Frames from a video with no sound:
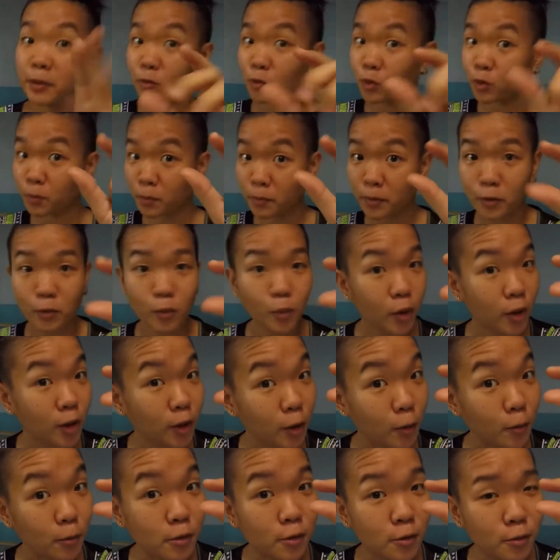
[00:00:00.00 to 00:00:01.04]
we're
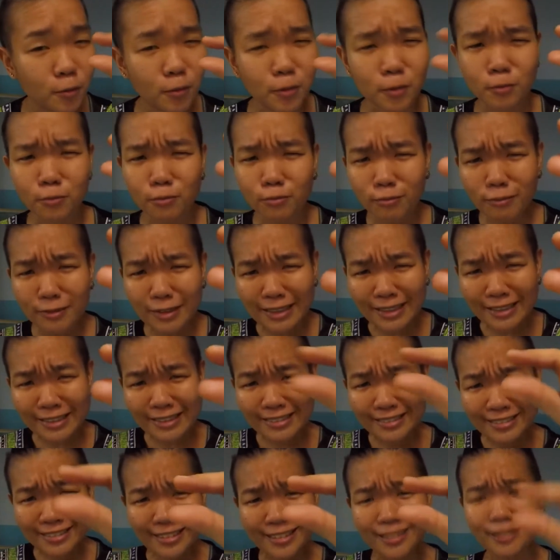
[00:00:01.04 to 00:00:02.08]
close. We're
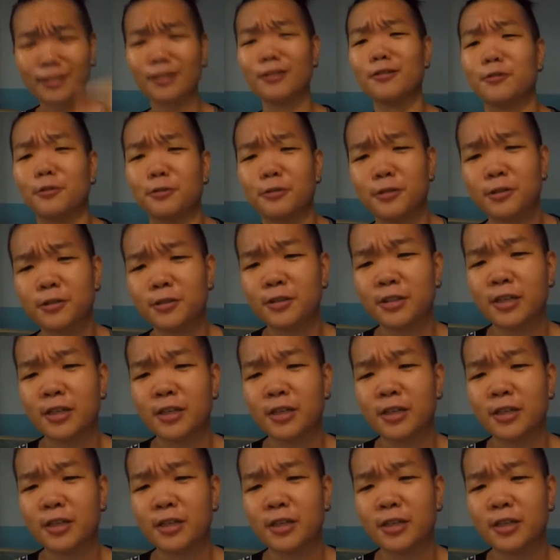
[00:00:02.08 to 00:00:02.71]
really close.